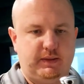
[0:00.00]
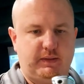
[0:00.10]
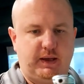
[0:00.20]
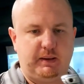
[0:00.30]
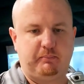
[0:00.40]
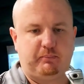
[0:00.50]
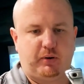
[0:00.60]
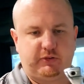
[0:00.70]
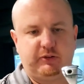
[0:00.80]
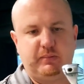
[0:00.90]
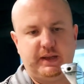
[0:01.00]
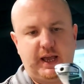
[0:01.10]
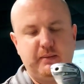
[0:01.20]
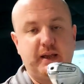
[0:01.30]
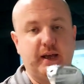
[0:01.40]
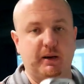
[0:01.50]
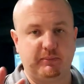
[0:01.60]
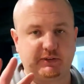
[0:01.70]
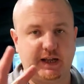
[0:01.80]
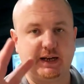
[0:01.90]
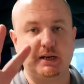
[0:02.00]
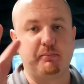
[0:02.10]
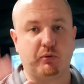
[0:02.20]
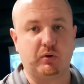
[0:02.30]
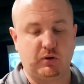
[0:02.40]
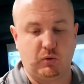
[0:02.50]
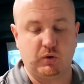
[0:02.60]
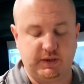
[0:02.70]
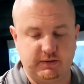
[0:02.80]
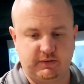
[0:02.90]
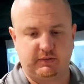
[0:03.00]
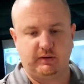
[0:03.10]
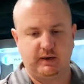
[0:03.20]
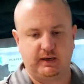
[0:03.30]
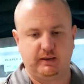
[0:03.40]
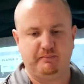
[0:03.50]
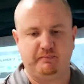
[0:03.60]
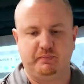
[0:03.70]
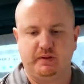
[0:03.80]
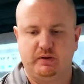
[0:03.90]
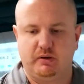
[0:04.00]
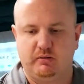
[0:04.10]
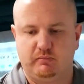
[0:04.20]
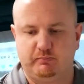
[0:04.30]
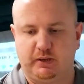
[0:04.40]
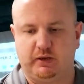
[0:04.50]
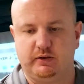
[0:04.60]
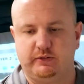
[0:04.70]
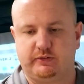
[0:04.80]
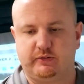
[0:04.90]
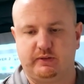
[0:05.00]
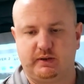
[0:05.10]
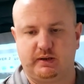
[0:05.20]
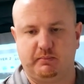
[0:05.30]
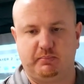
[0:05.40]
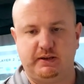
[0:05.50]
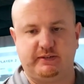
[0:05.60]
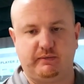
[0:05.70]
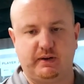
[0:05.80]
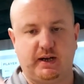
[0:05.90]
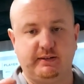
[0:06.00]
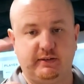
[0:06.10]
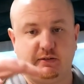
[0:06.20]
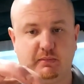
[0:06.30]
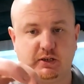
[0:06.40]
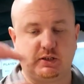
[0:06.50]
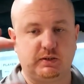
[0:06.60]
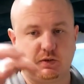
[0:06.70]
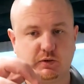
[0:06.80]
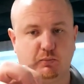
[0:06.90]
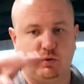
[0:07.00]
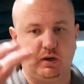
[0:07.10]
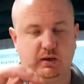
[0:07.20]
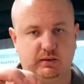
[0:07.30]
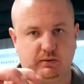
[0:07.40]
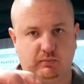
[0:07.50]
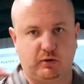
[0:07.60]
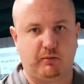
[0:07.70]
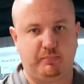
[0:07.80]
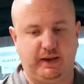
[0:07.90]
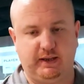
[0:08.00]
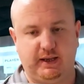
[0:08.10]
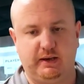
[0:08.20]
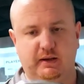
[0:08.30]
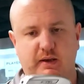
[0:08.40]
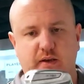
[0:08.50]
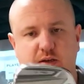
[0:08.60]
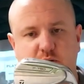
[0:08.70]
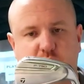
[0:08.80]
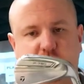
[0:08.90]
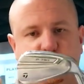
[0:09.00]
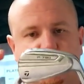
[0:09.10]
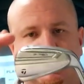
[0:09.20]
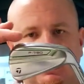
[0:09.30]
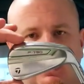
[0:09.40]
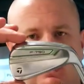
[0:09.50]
they're possibly aiming at a slightly broader audience, because the p790 is a much smaller compact head. You'll see